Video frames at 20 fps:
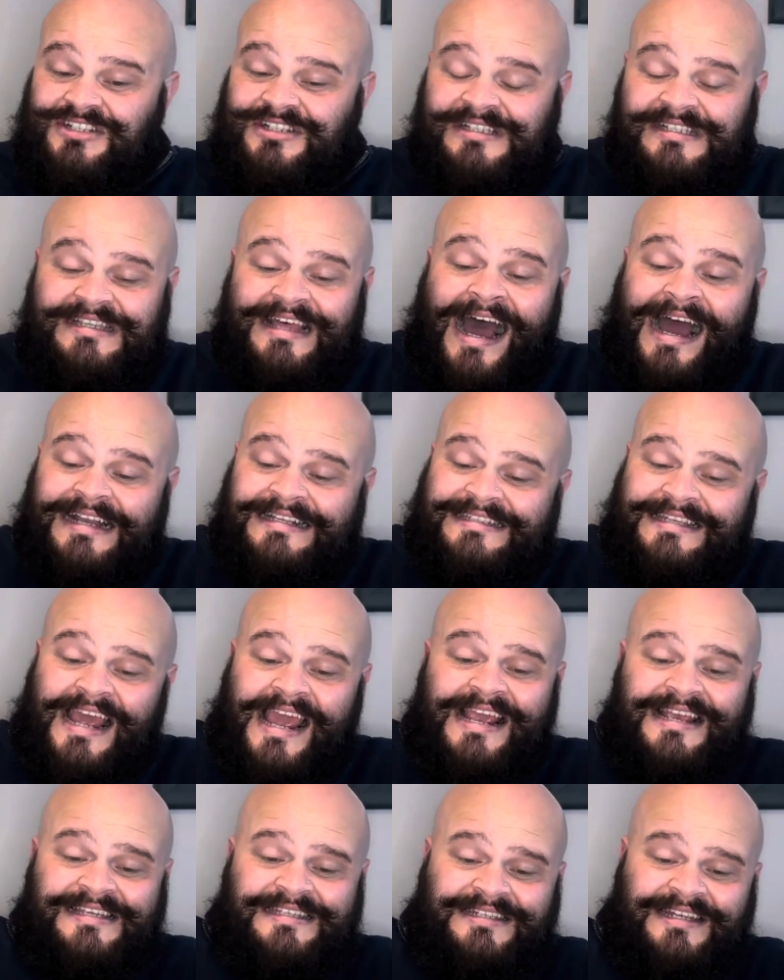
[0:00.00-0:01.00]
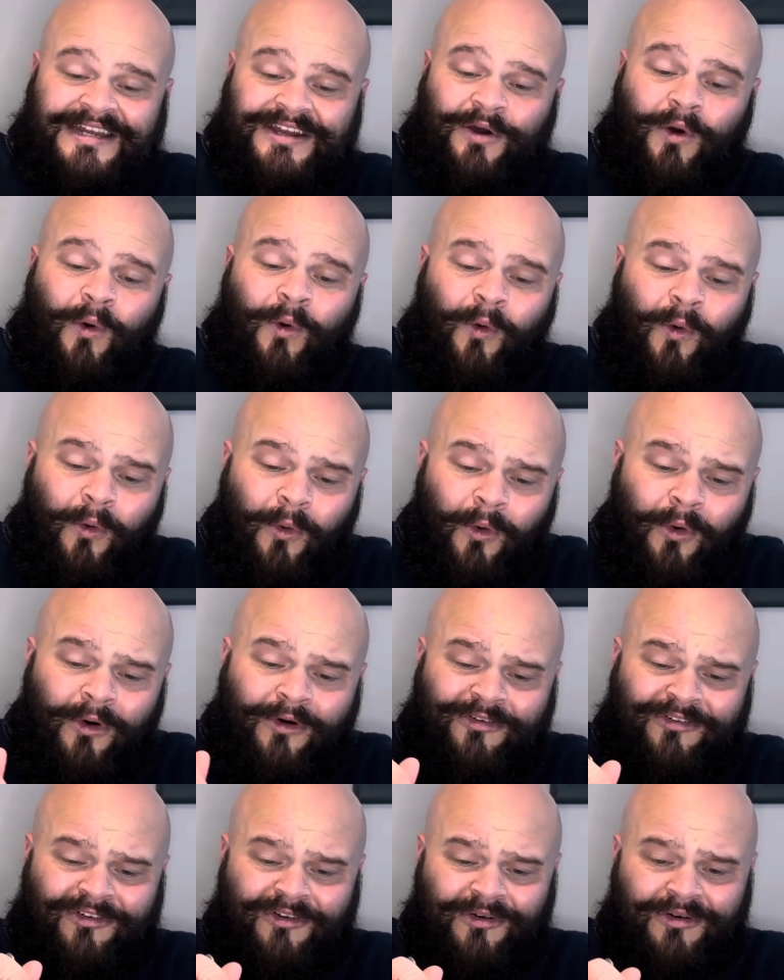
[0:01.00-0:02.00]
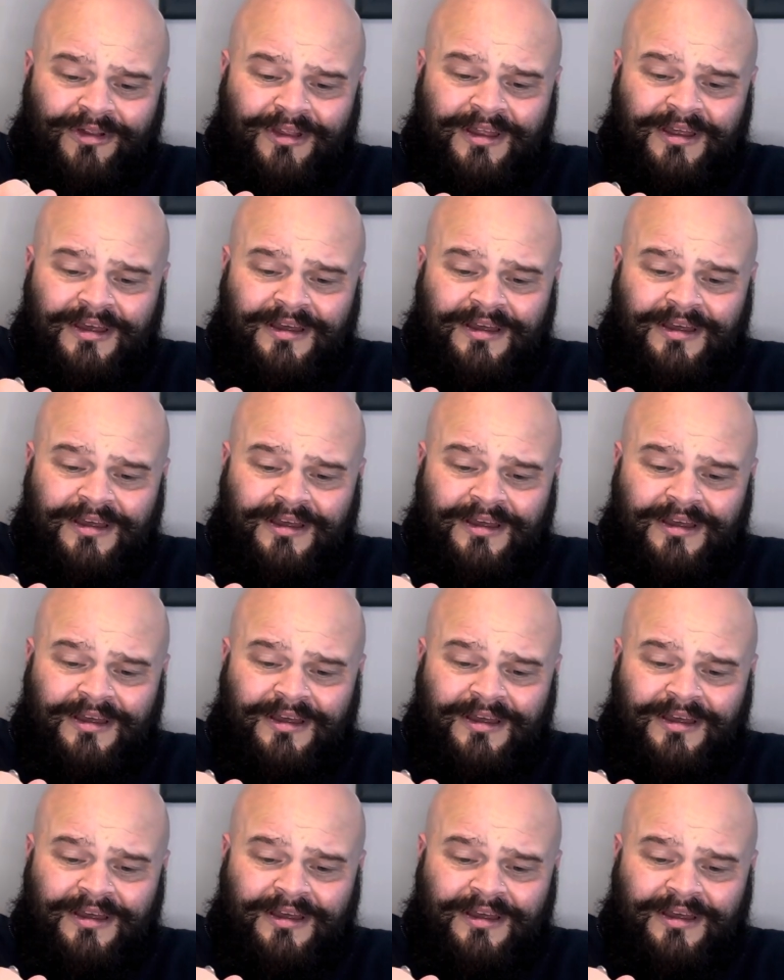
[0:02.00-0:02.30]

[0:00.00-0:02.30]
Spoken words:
Because that tasted awful.